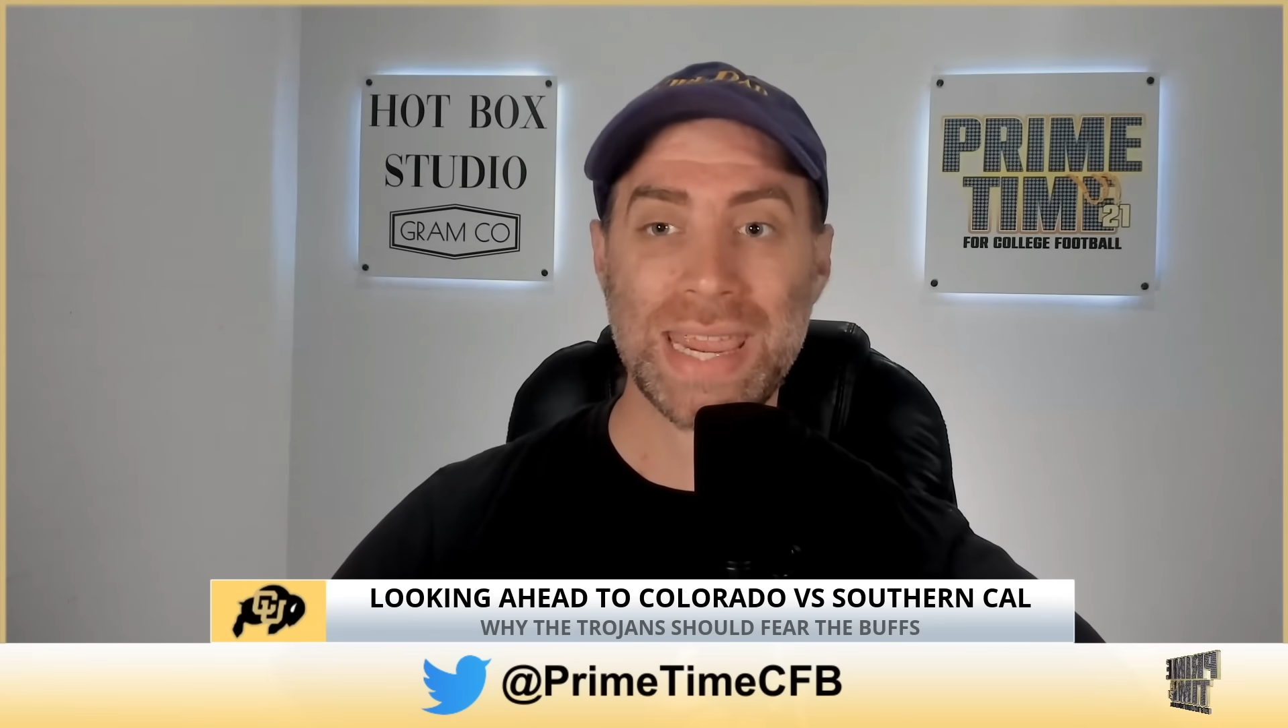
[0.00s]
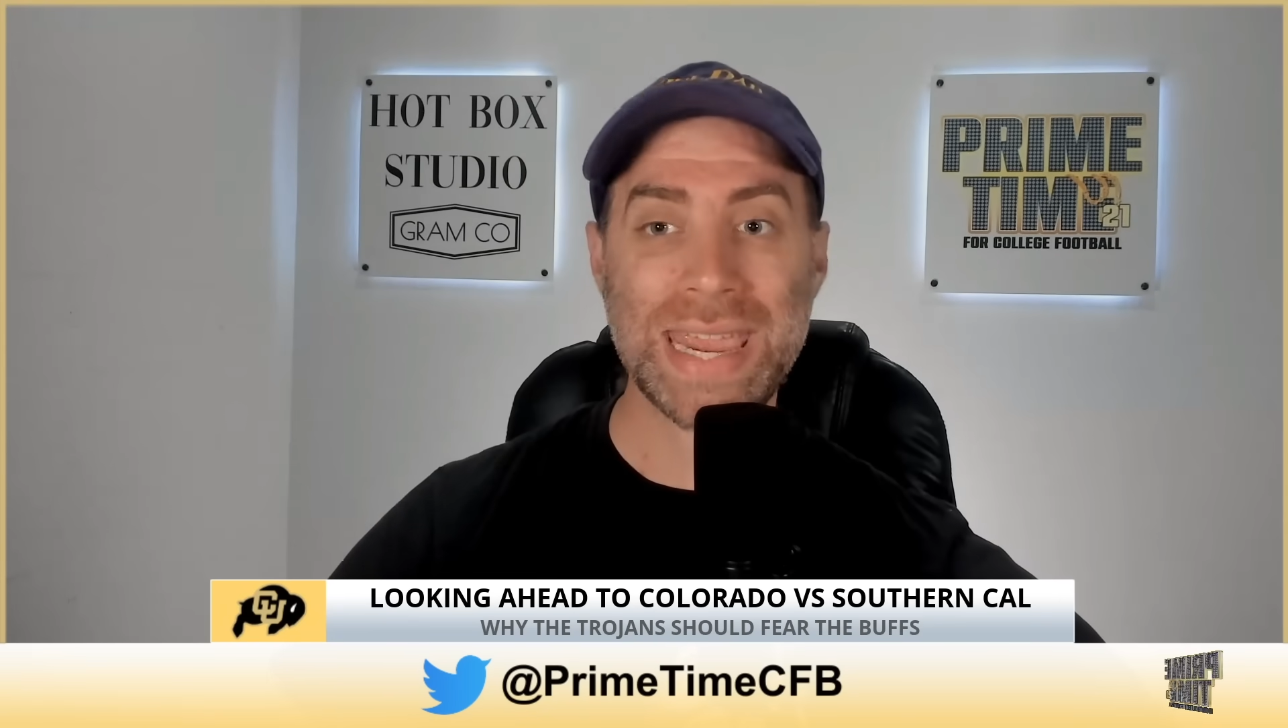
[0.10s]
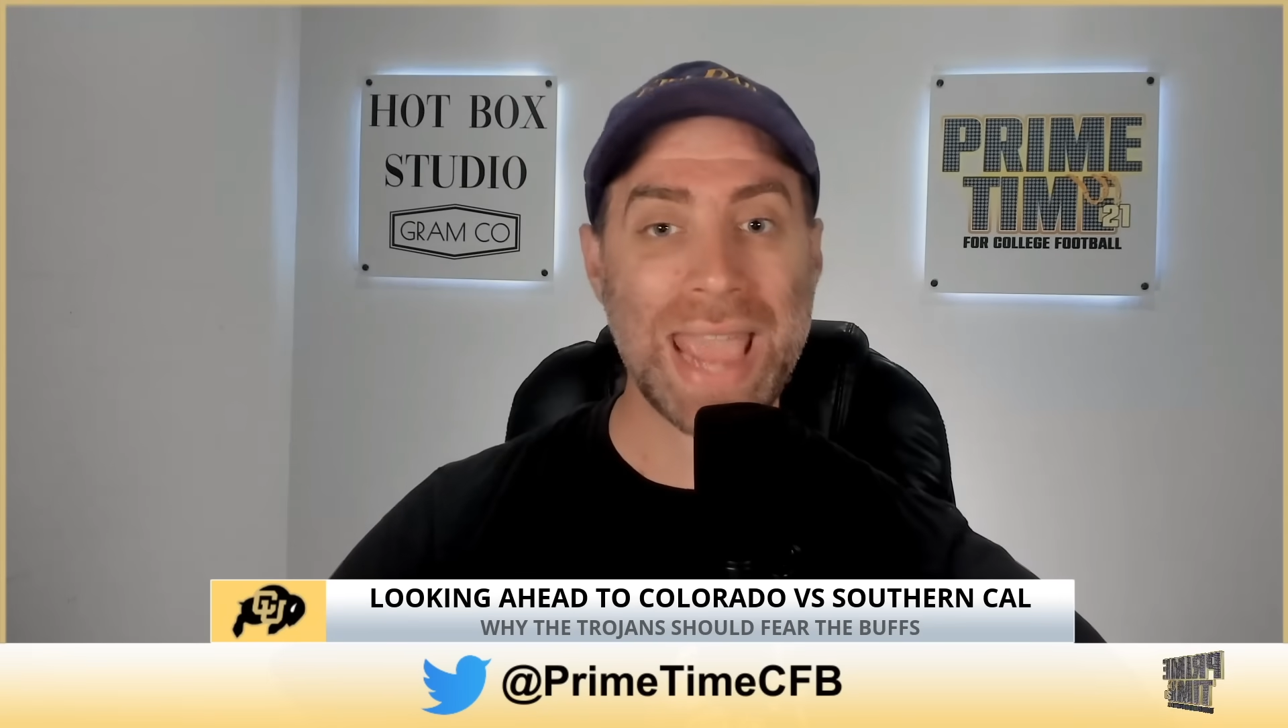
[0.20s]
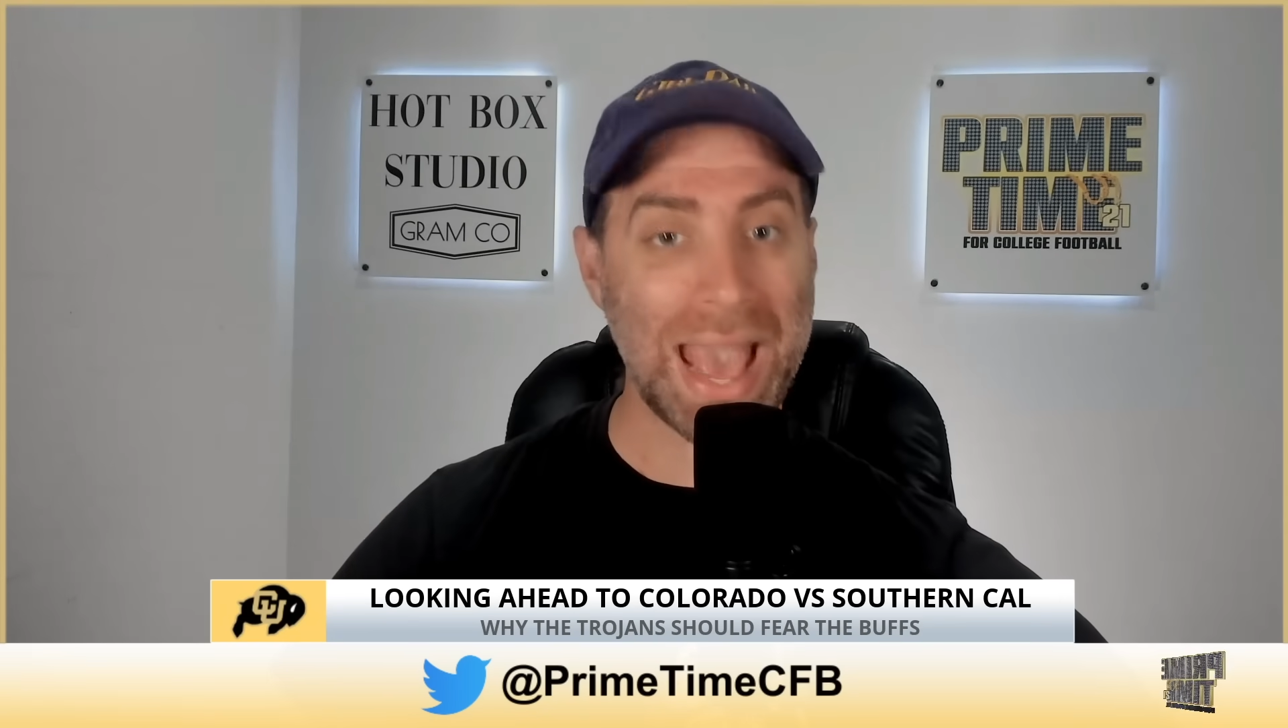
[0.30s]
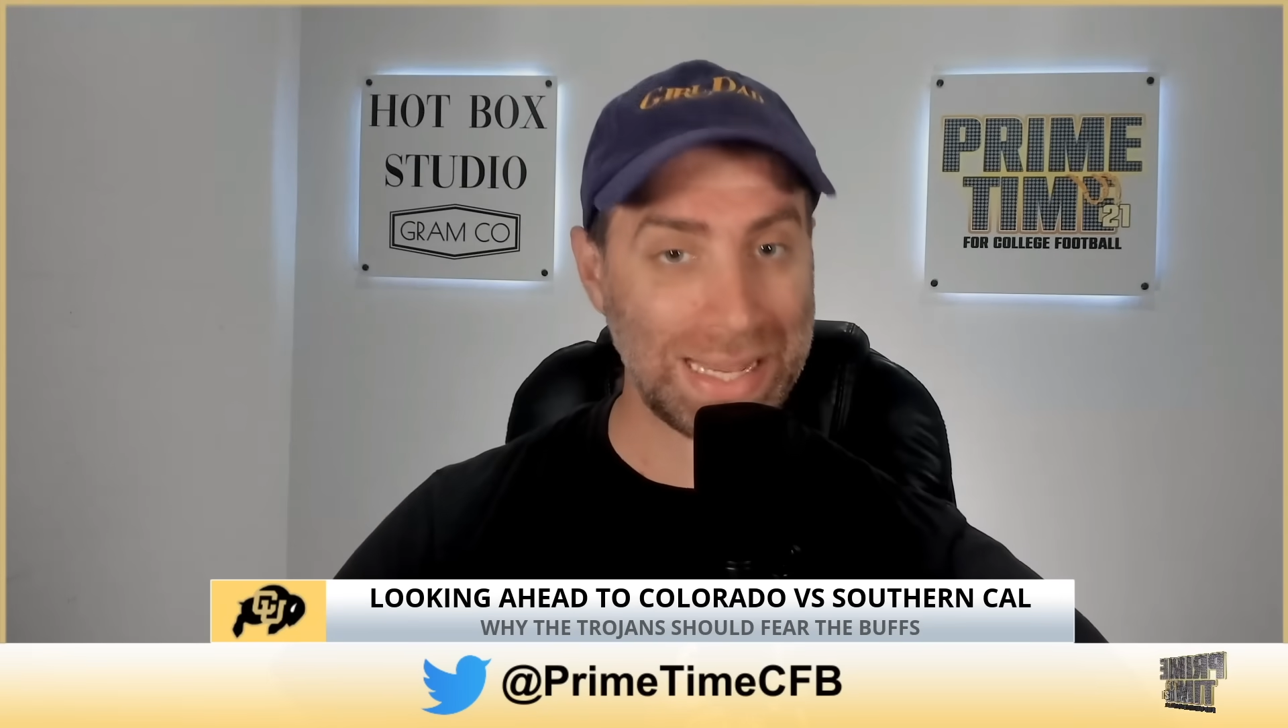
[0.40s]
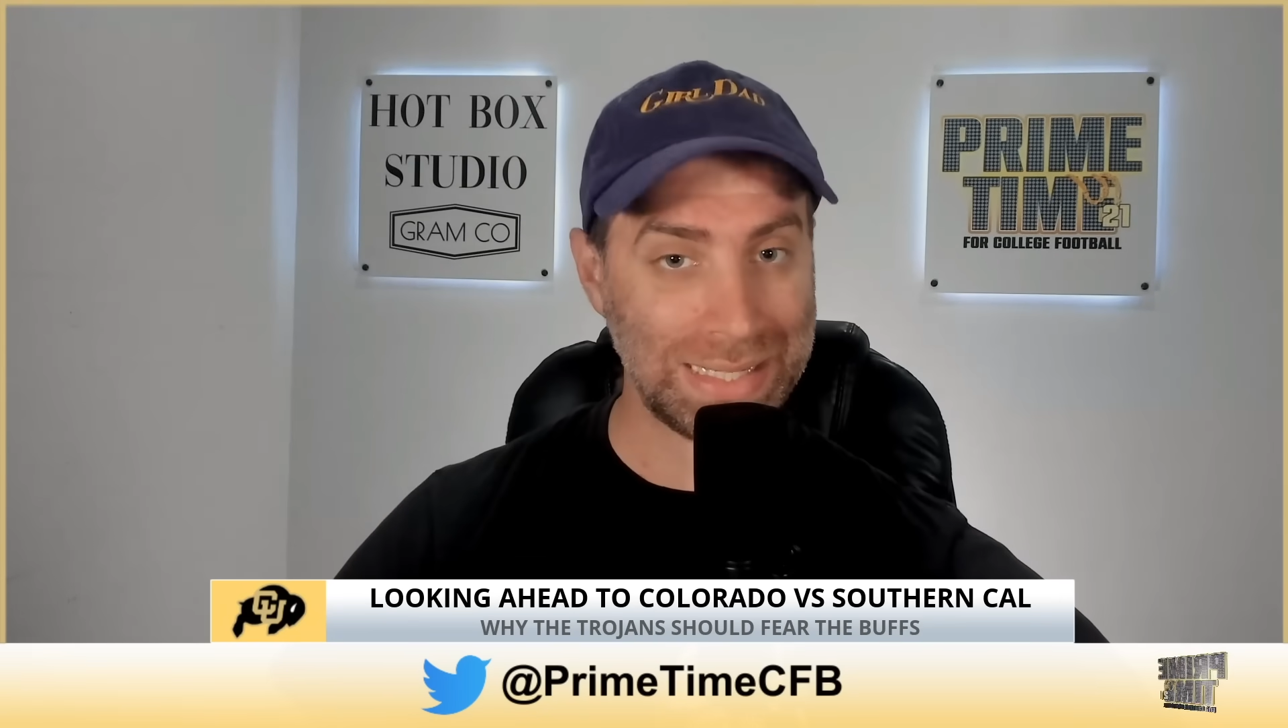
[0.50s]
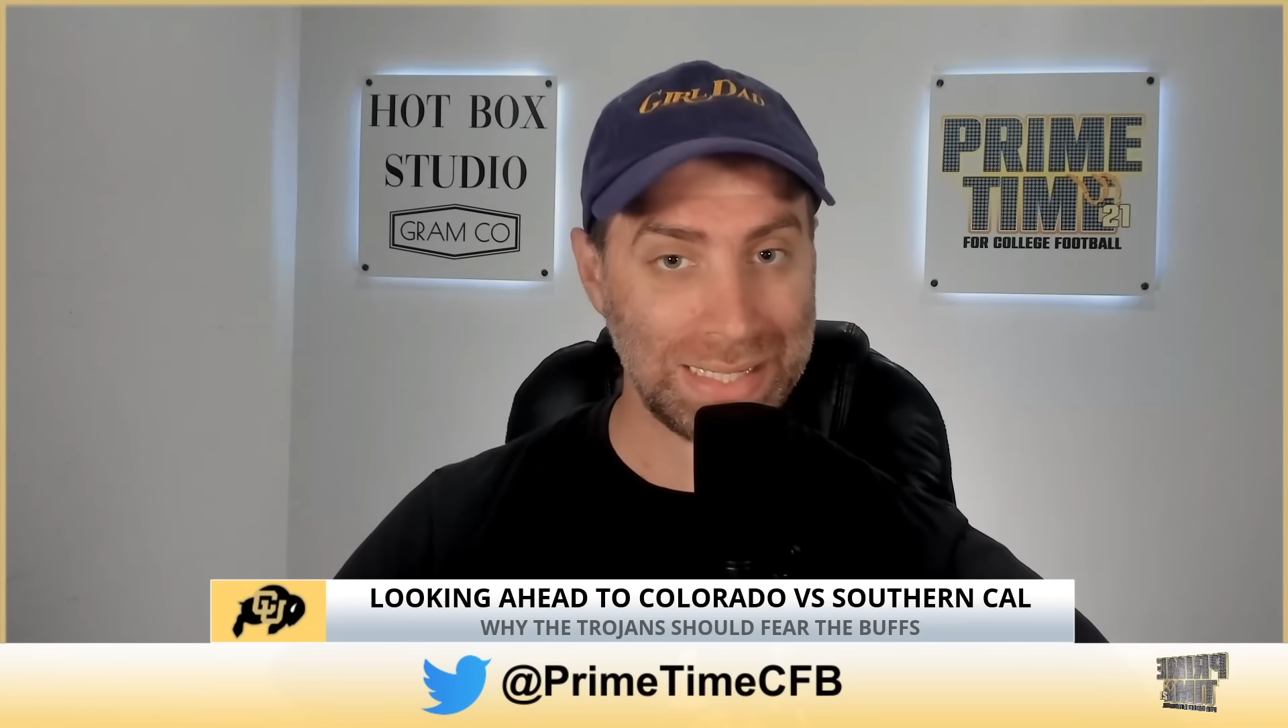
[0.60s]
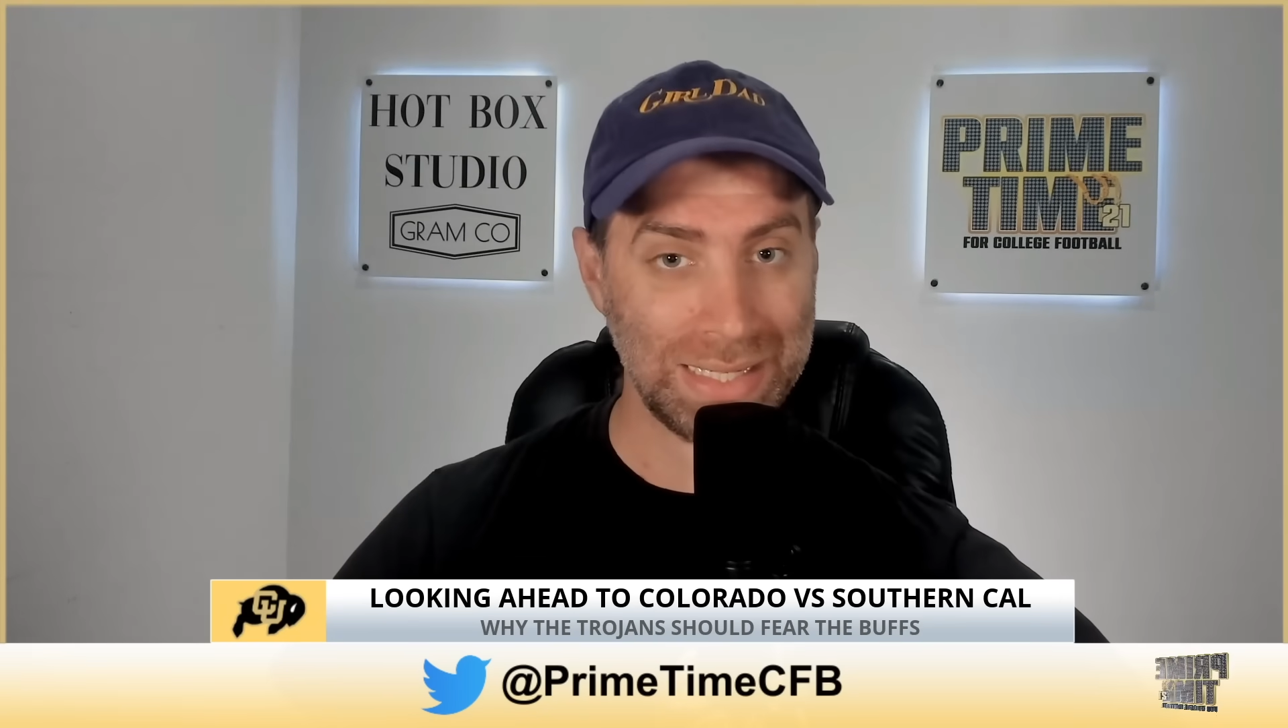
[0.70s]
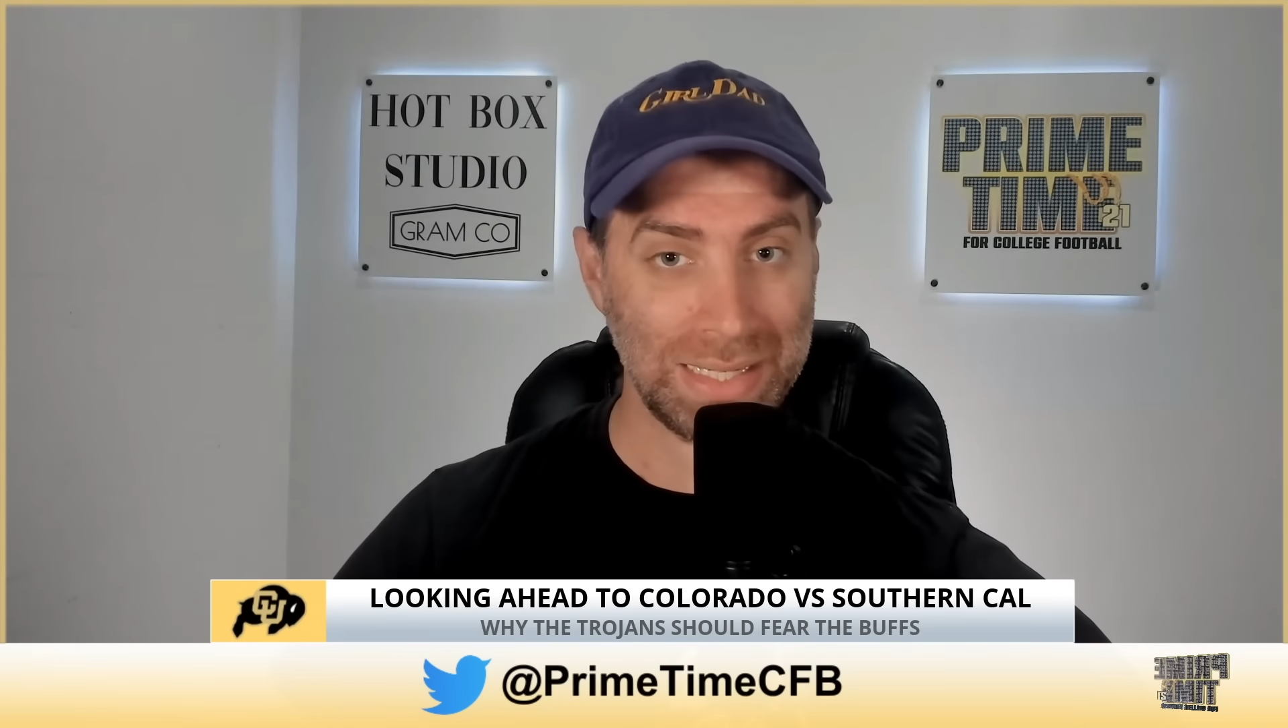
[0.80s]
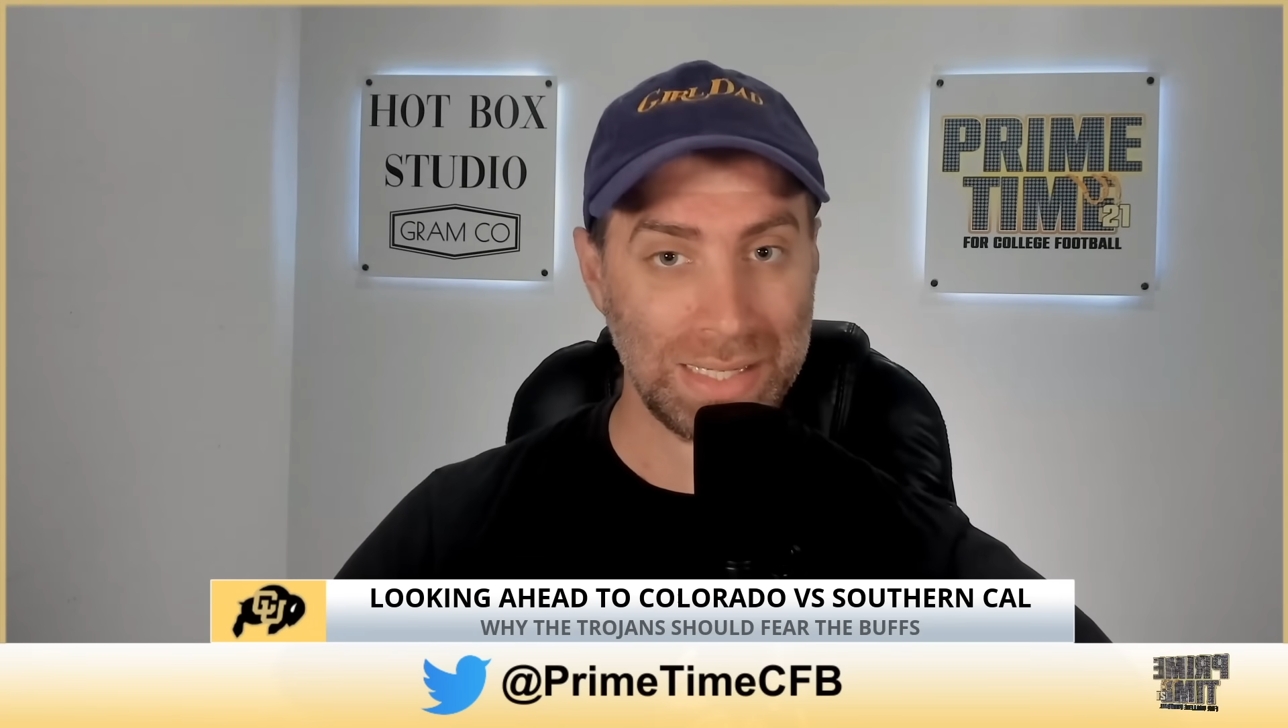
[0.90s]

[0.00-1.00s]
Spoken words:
yet.